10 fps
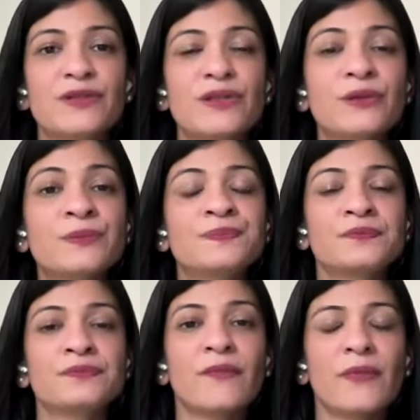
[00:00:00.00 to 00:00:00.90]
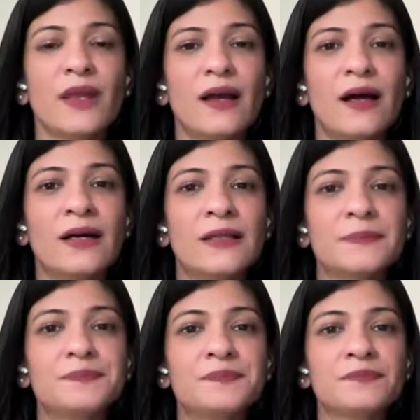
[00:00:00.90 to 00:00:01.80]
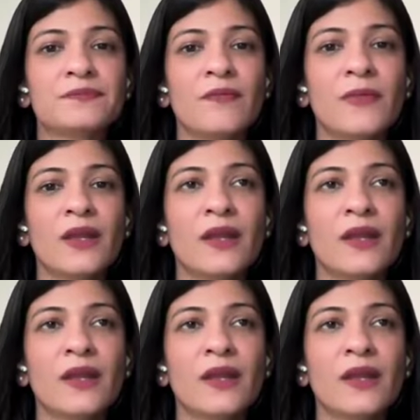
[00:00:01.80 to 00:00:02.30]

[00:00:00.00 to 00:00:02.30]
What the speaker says: So um